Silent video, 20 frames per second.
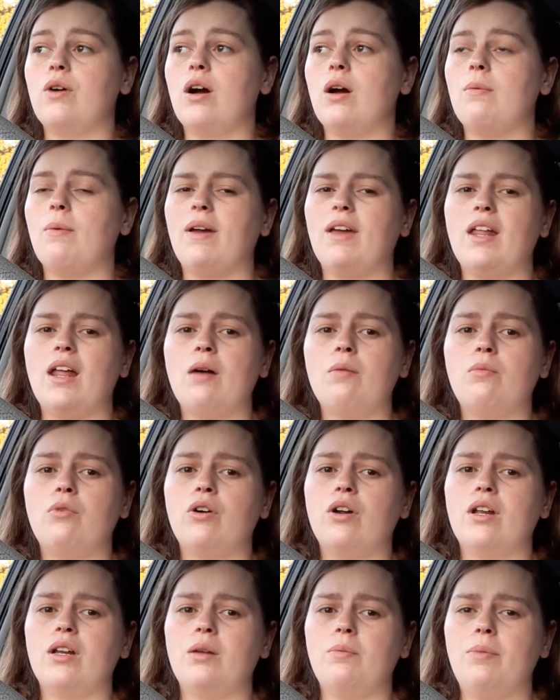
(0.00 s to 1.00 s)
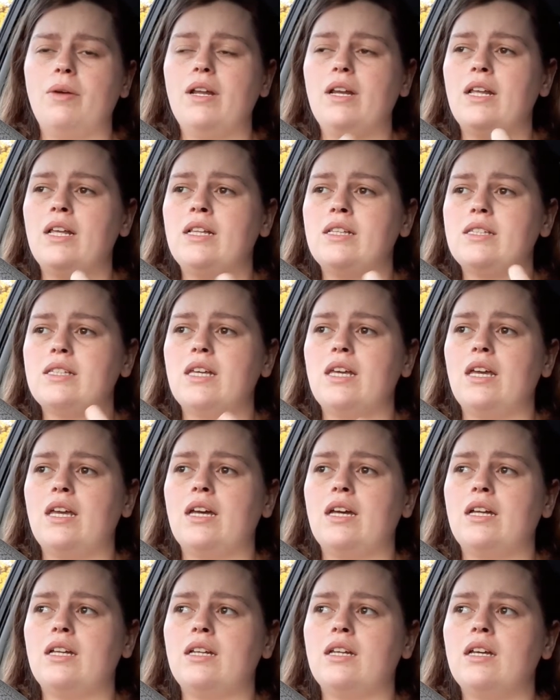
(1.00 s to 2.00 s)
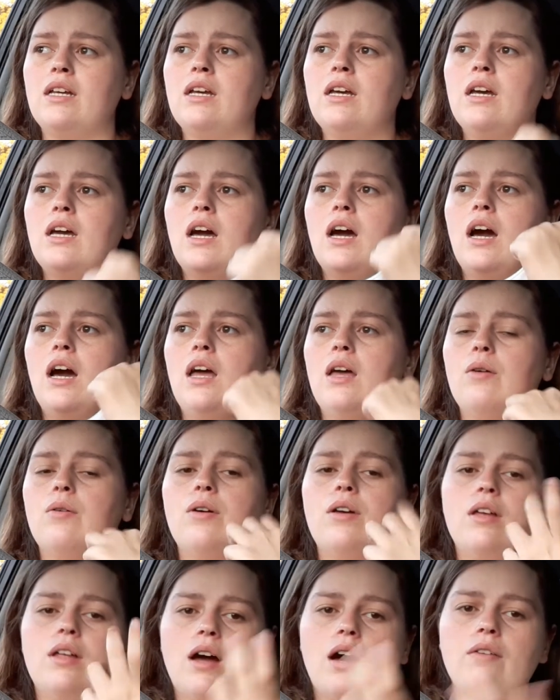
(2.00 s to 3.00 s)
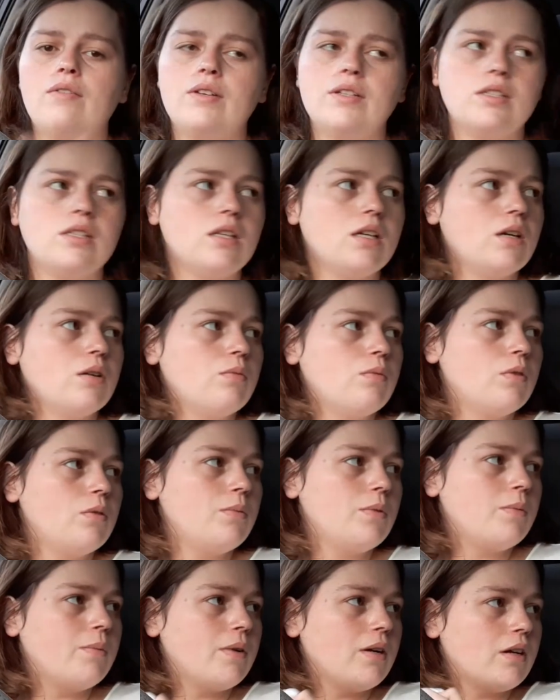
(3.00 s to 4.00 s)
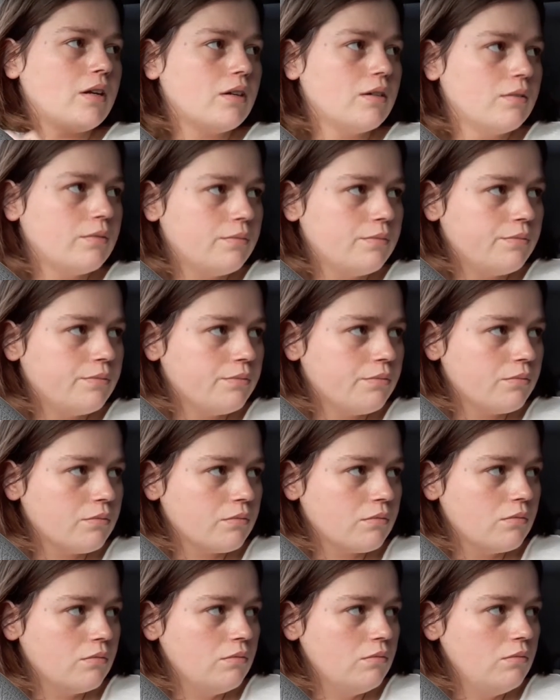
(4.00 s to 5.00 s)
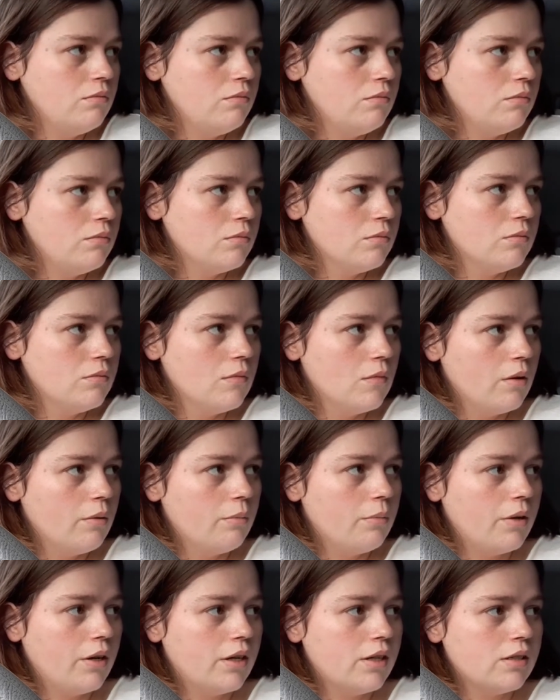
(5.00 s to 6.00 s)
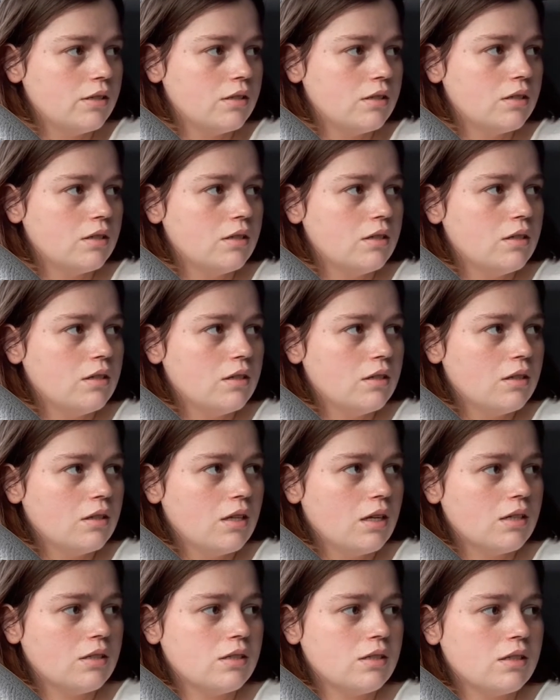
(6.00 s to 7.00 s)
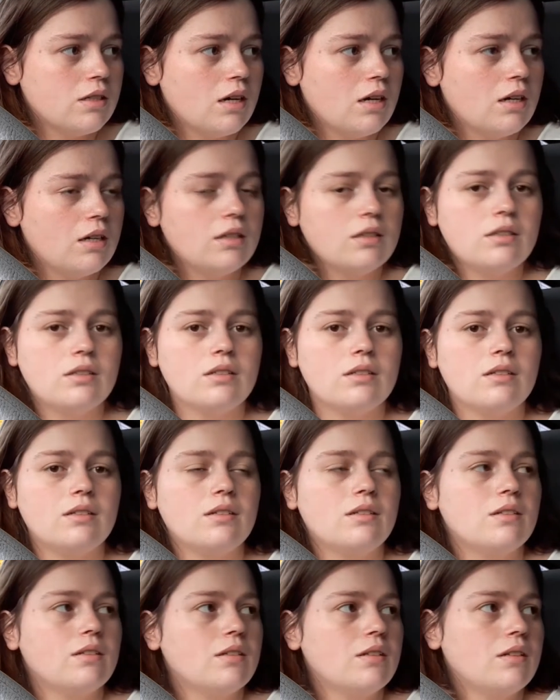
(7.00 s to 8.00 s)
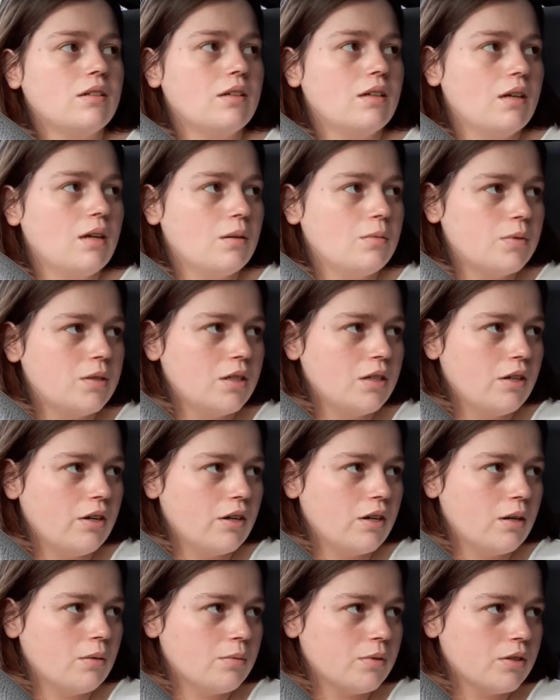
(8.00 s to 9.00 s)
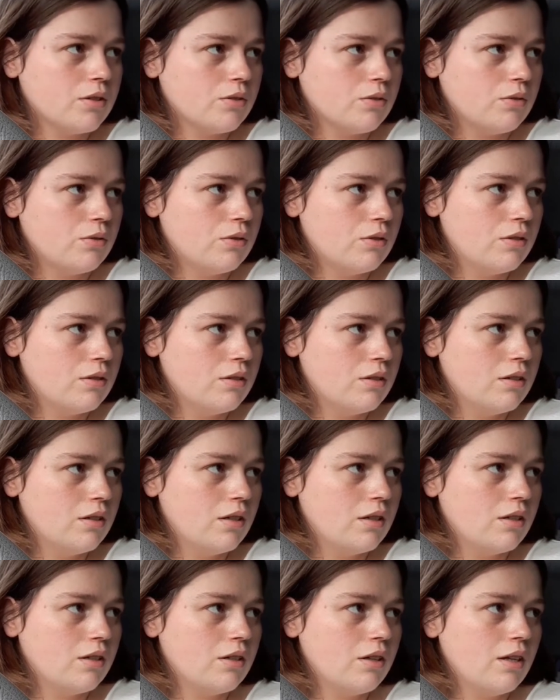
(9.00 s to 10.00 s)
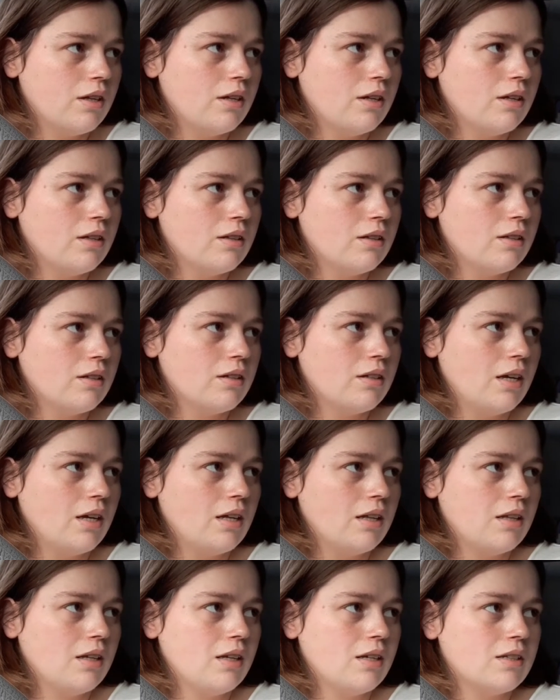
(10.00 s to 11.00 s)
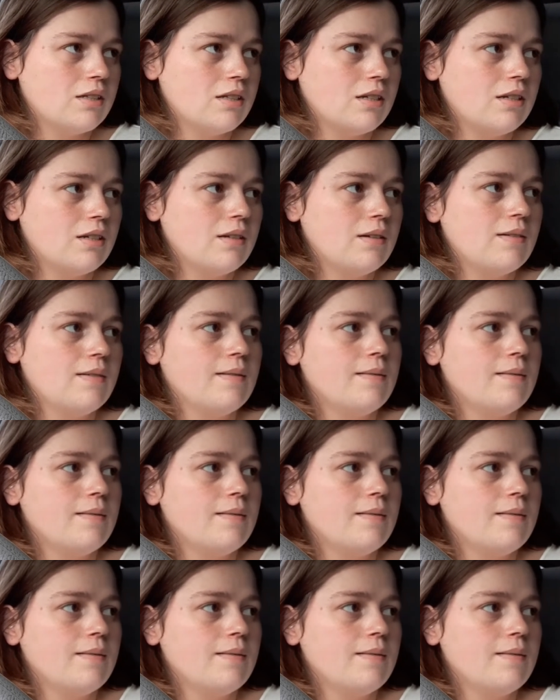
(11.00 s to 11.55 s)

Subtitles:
I can have more independence, and obviously it will be bigger. But that's not... I'm sitting here at Aubrey School, and they're taking the kids in.